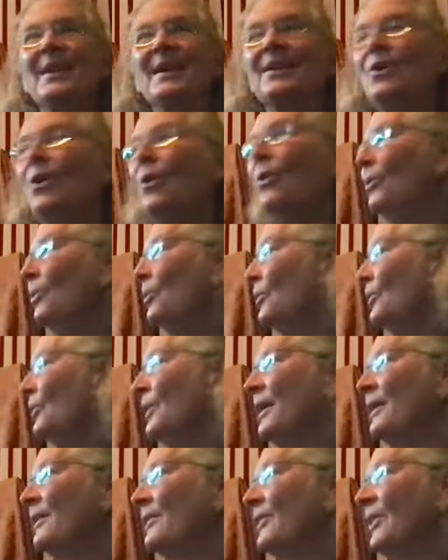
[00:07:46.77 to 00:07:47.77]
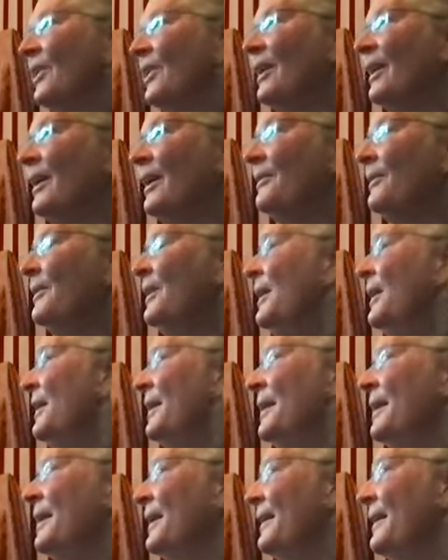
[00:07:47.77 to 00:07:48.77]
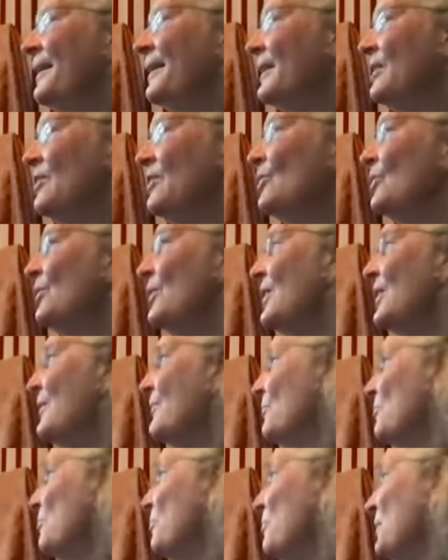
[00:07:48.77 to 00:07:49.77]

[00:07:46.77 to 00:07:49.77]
and whole and alive than you could even